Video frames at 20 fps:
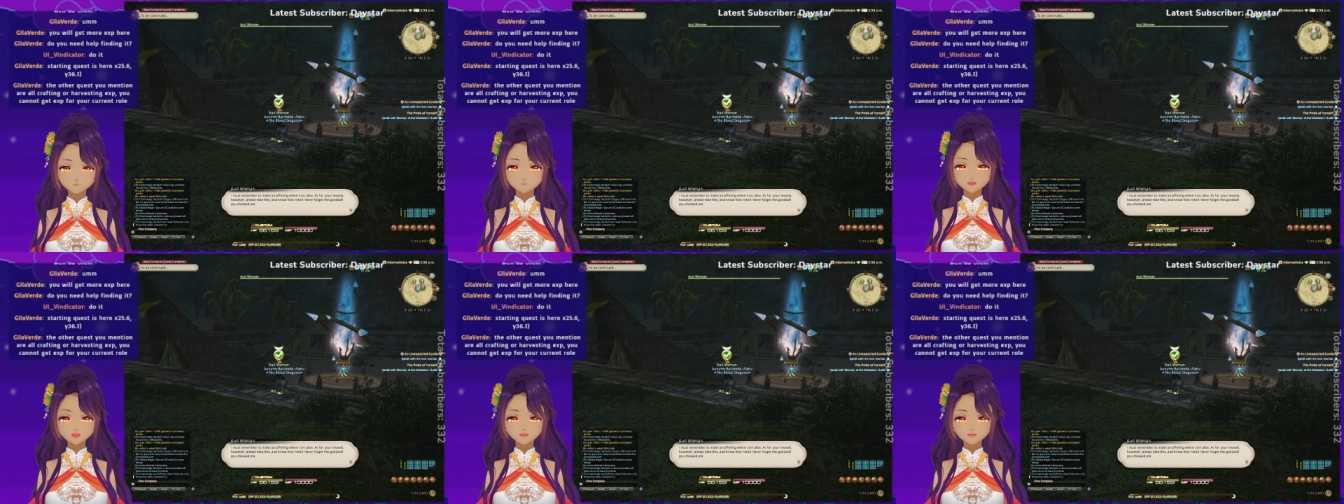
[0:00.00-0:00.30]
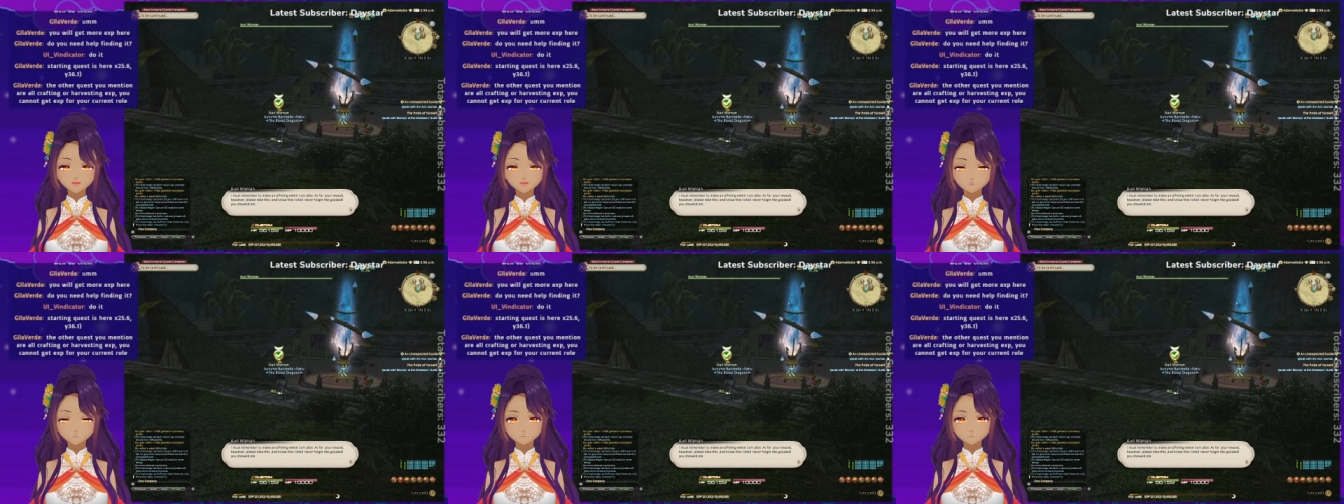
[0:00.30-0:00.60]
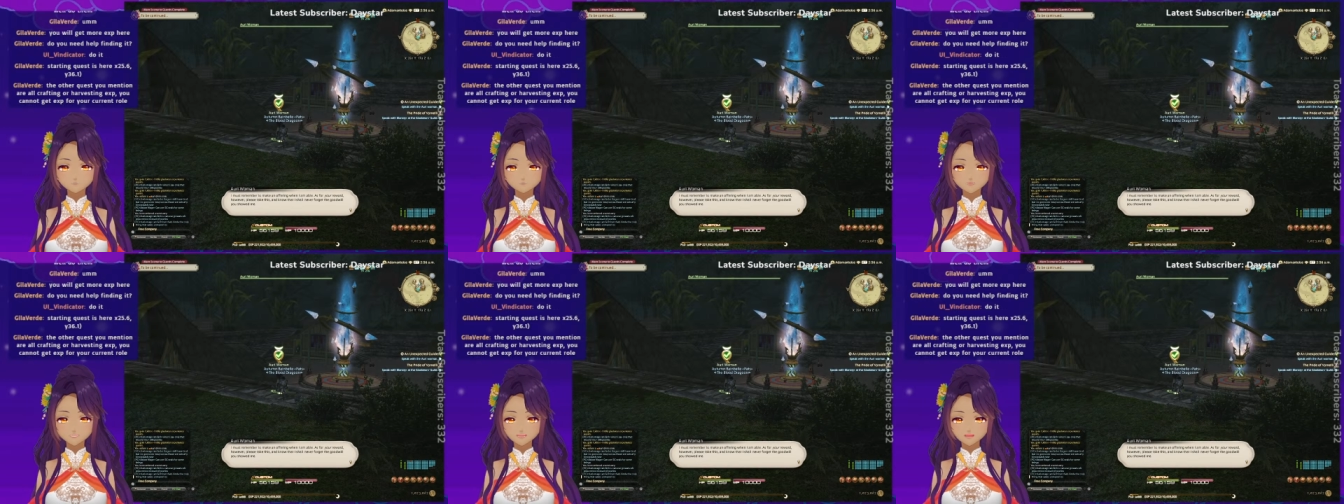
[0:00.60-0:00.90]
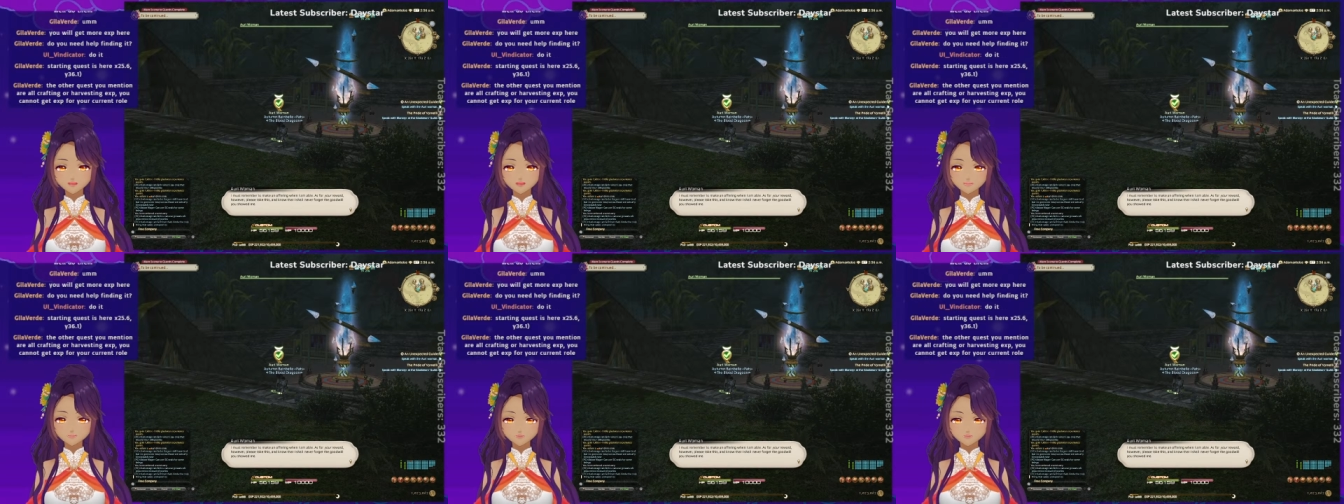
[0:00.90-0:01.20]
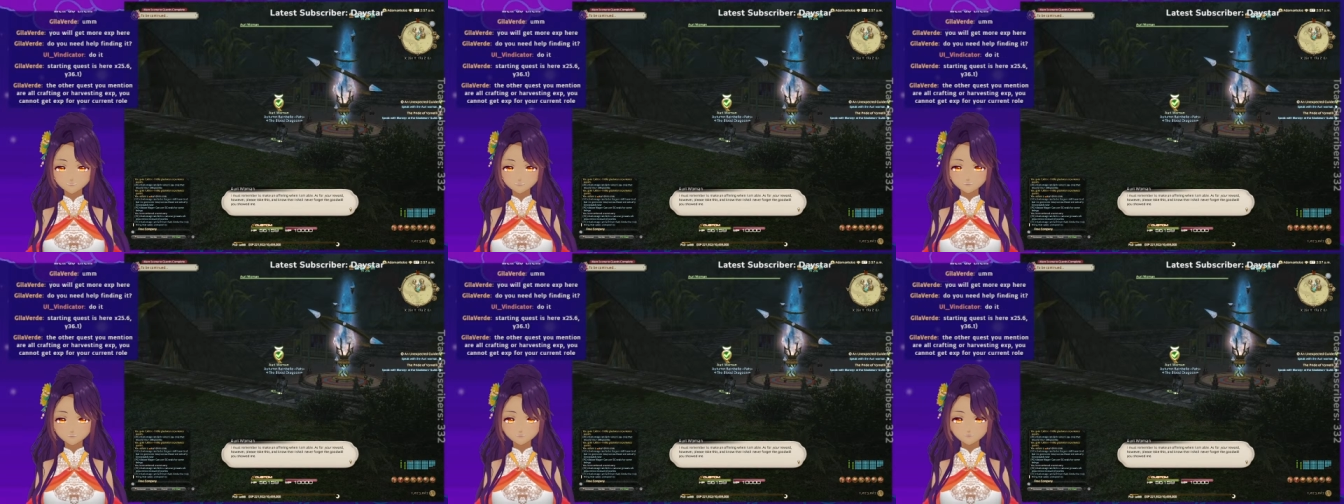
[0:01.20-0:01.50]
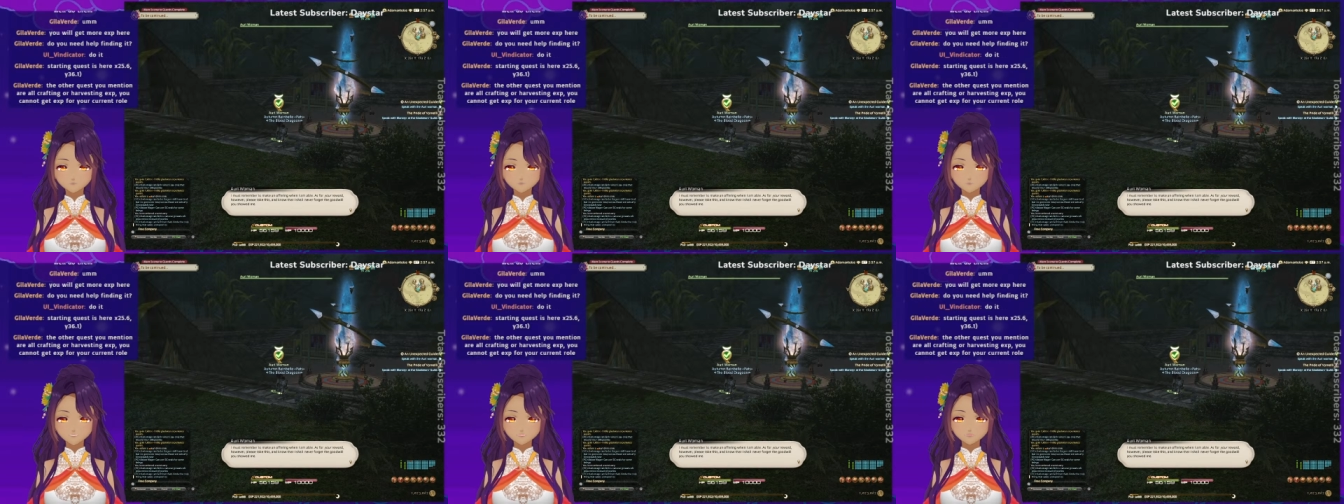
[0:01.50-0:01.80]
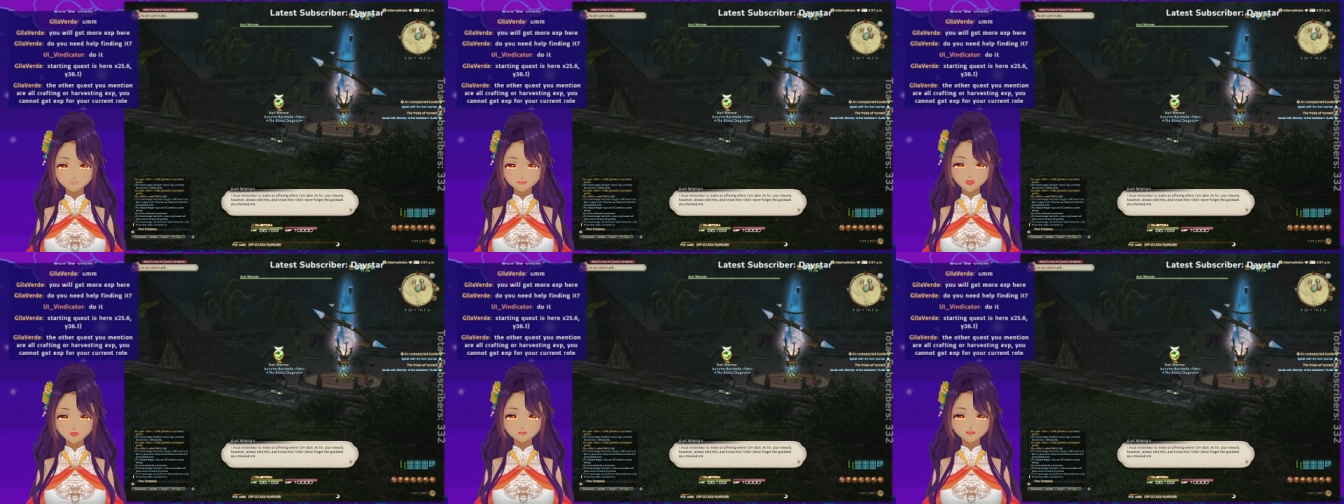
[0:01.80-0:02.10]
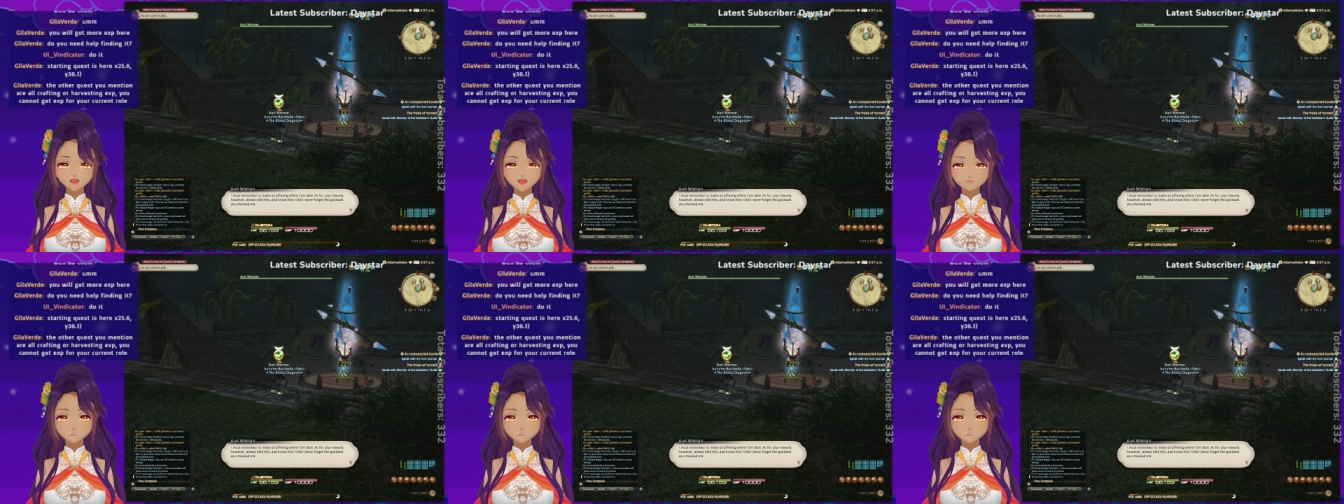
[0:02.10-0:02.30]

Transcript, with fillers: please take this, and know that I